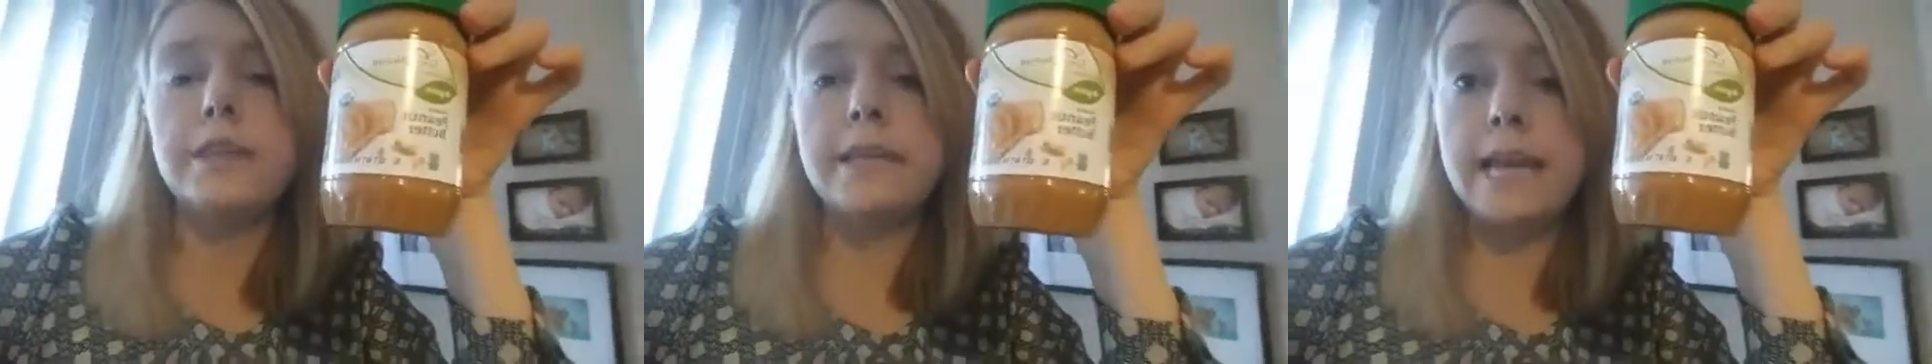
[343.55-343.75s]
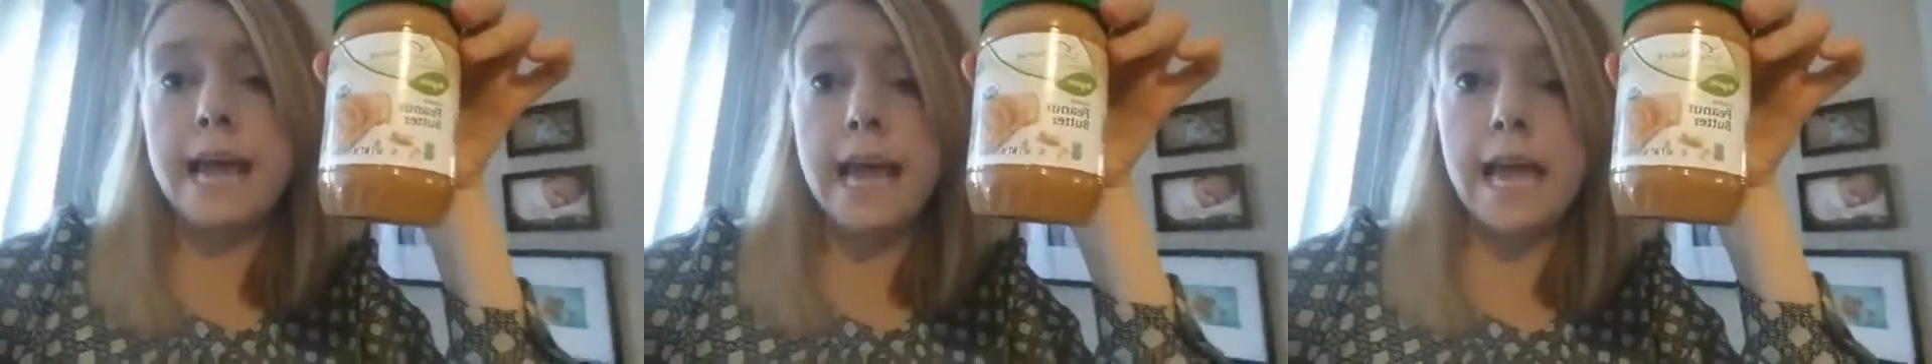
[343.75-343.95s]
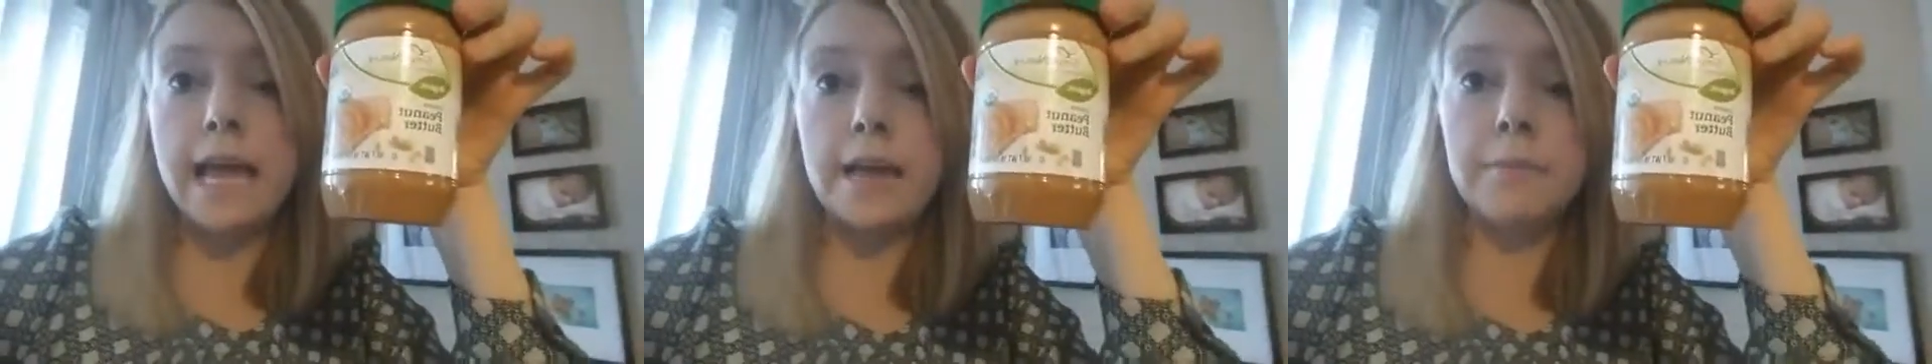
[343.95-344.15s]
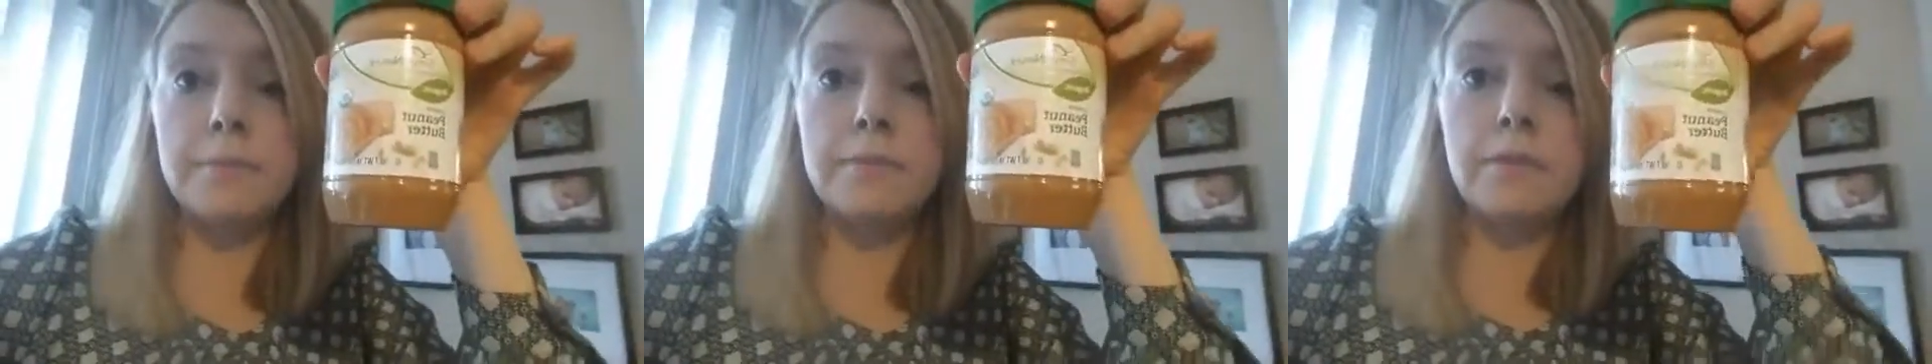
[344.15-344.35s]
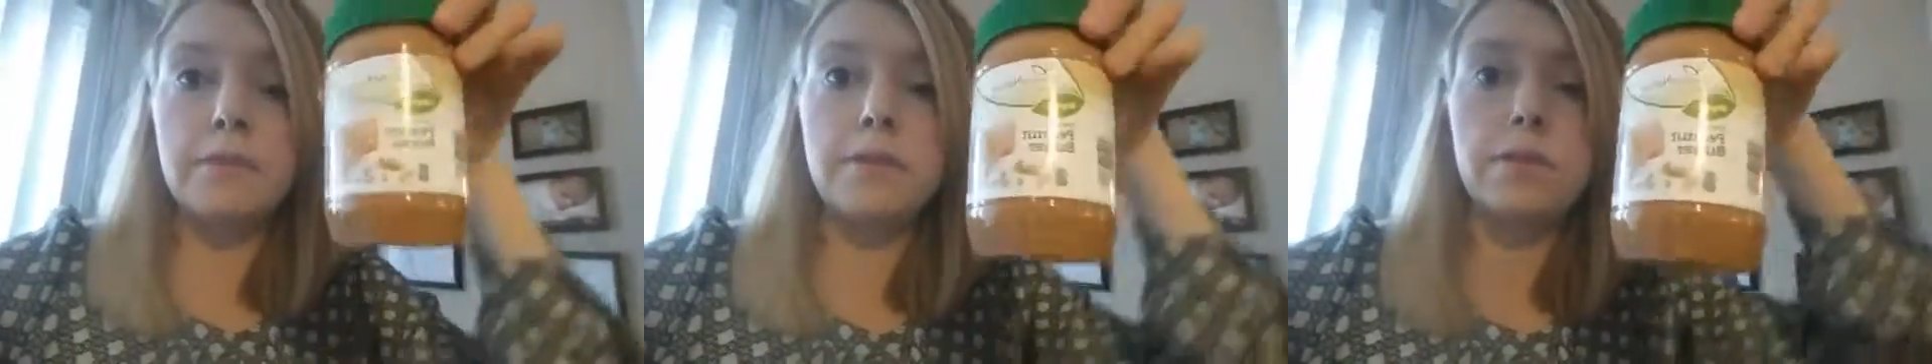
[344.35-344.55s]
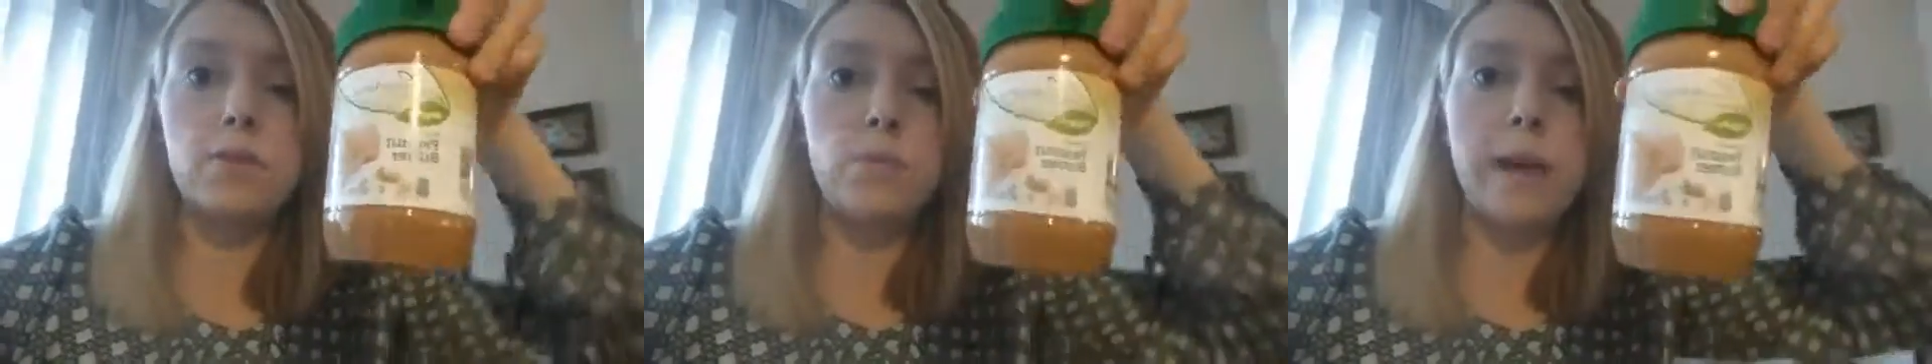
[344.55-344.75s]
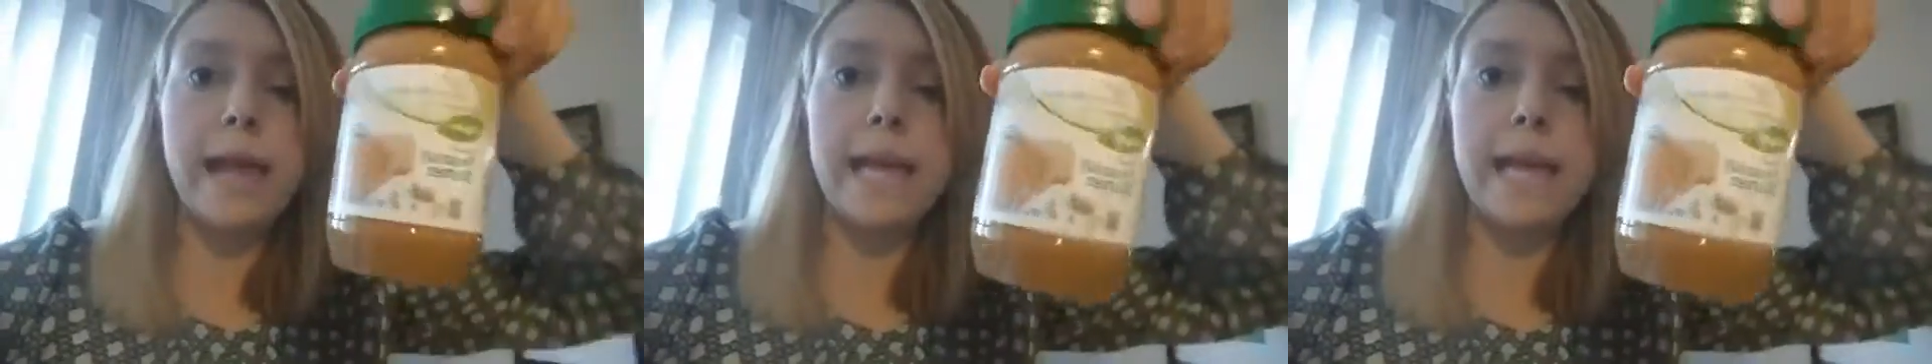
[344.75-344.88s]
the name, the